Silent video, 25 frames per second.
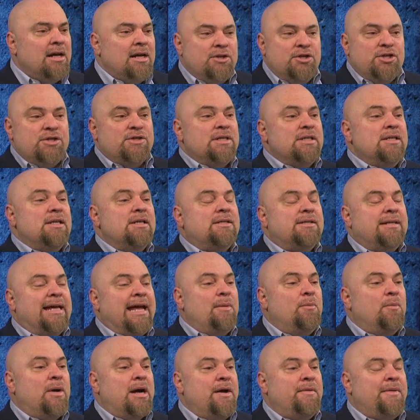just in the
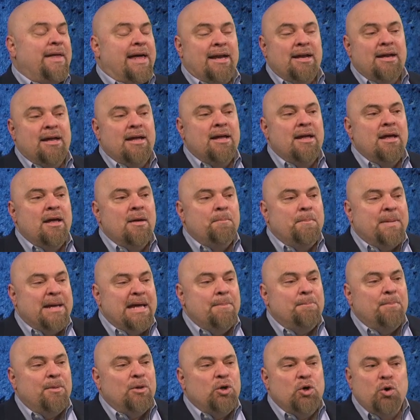same way that
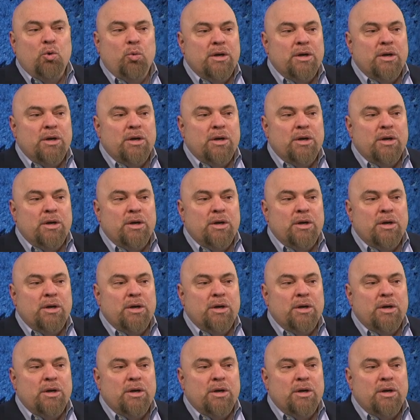people who